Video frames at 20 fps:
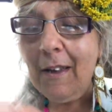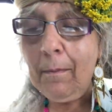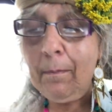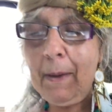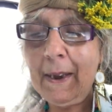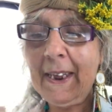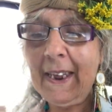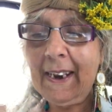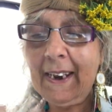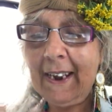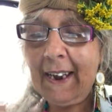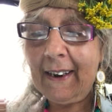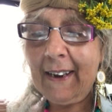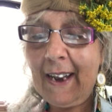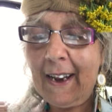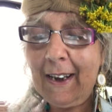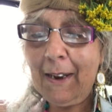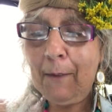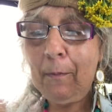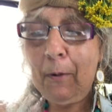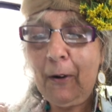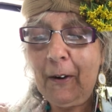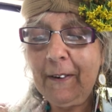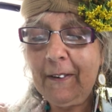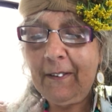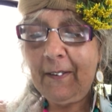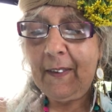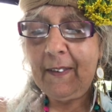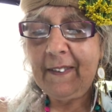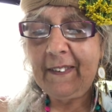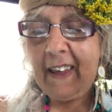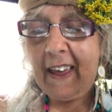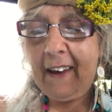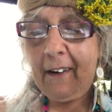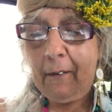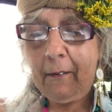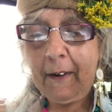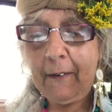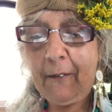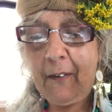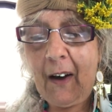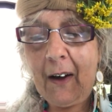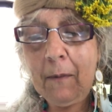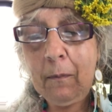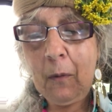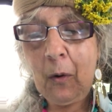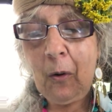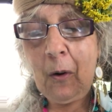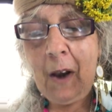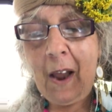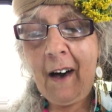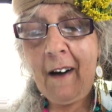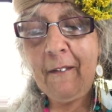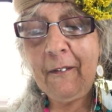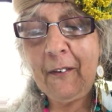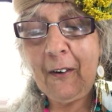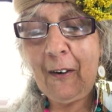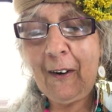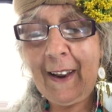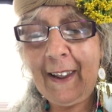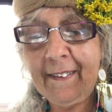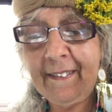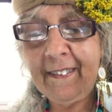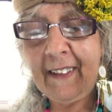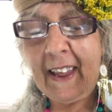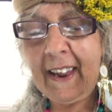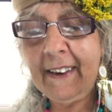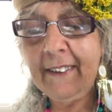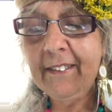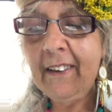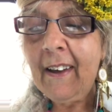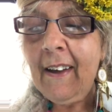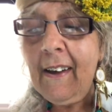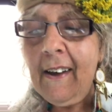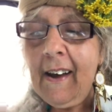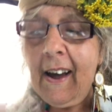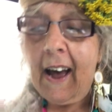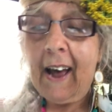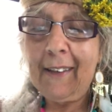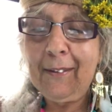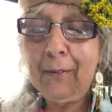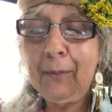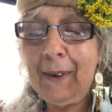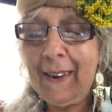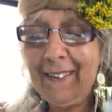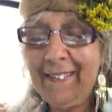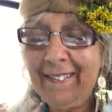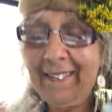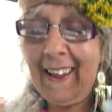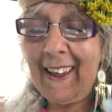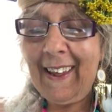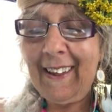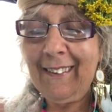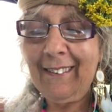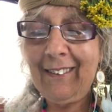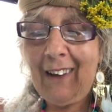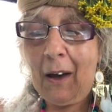Beginning at any point of the scale, we find more love or less hate as we ascend,